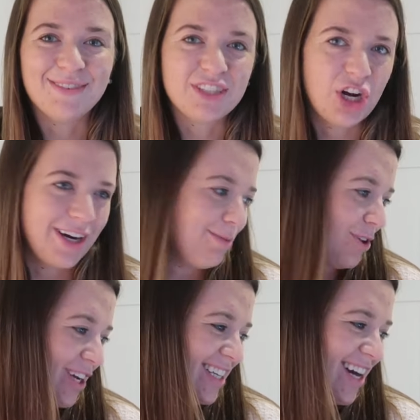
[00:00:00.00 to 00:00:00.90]
Sorry, I'm
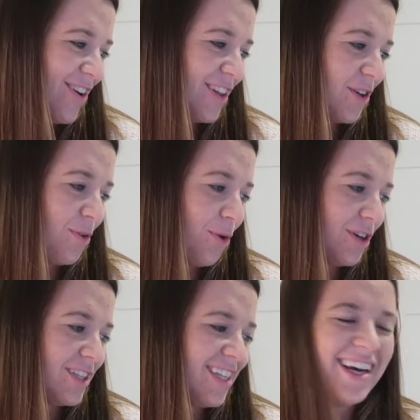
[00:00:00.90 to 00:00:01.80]
looking down at the
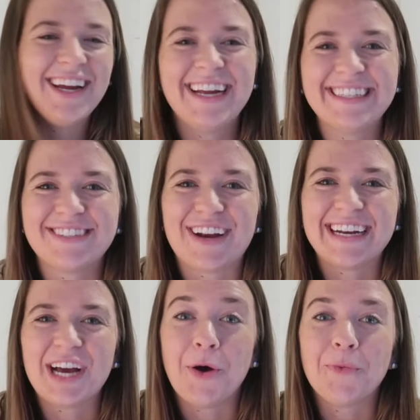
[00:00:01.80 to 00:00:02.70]
course
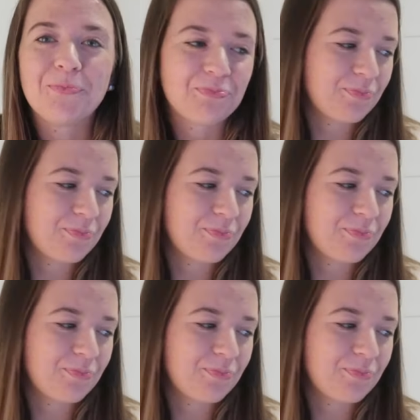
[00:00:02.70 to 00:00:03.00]
right now.